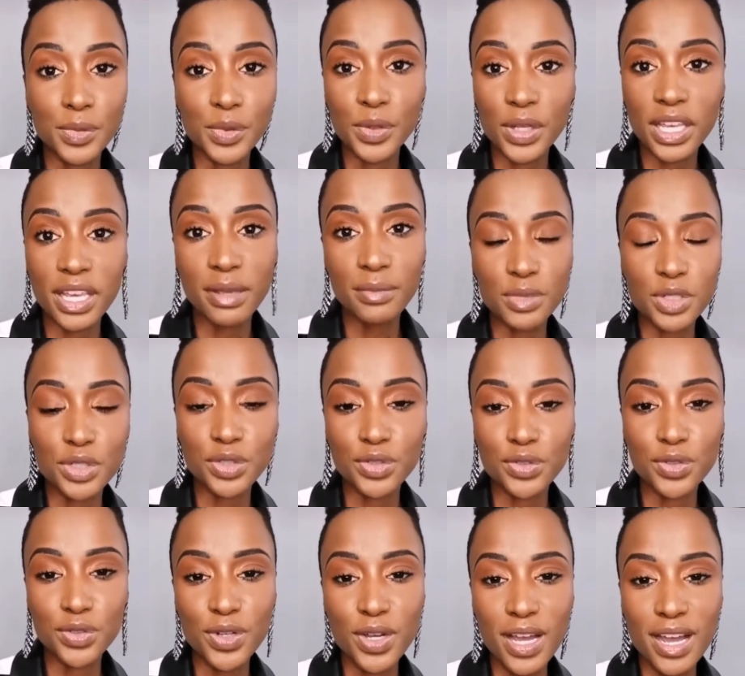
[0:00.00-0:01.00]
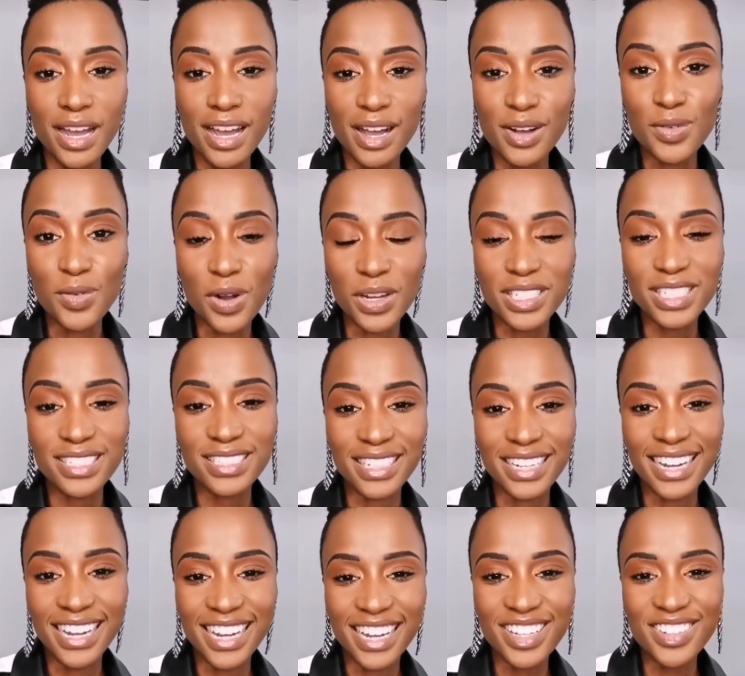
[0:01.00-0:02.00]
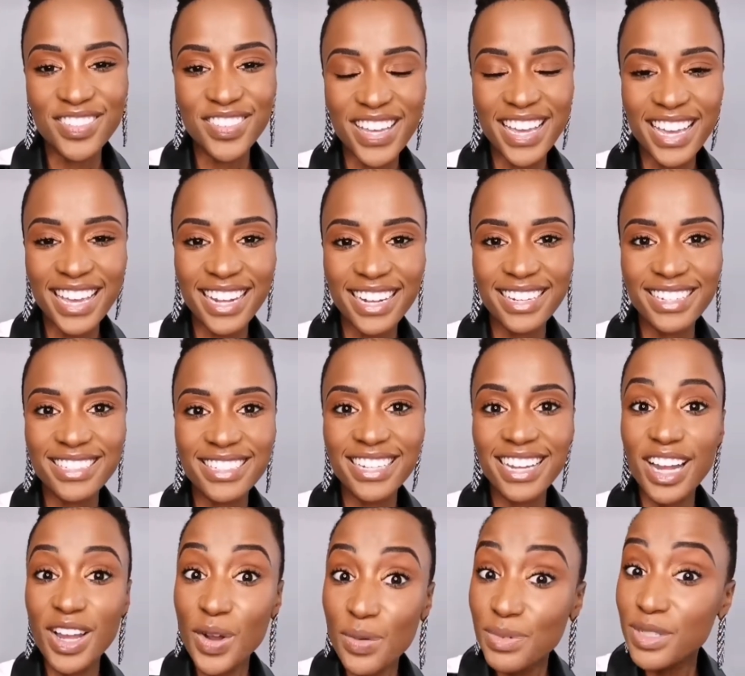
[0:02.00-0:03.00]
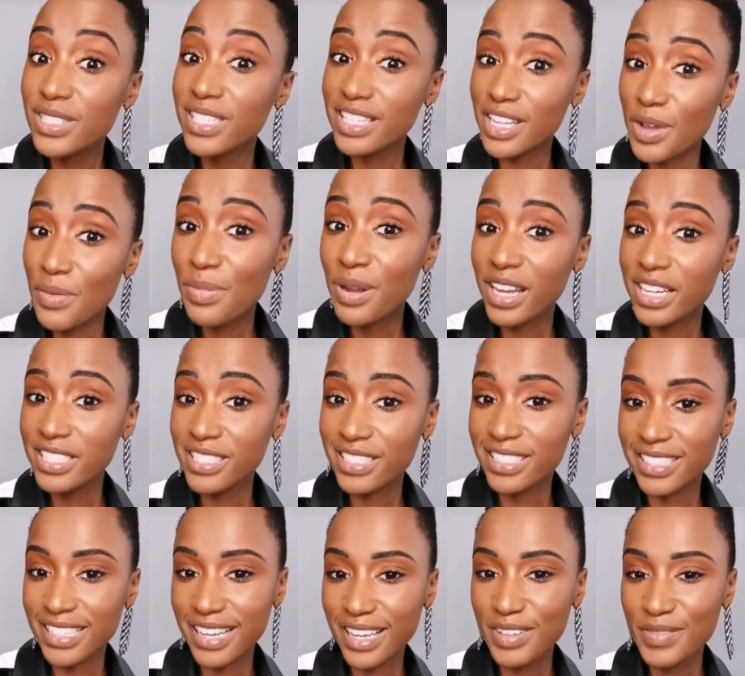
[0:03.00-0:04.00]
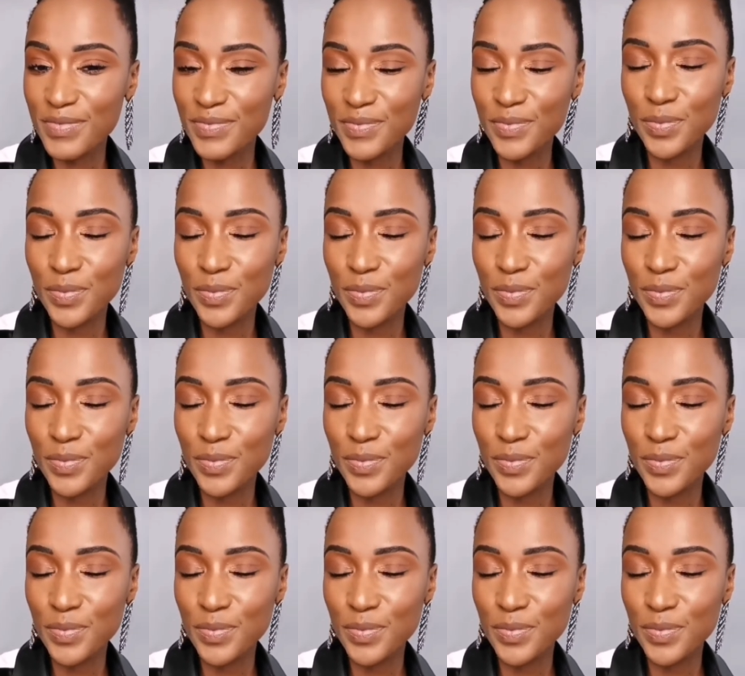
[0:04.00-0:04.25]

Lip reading: who came to watch the live. And I hope to see your pledges there.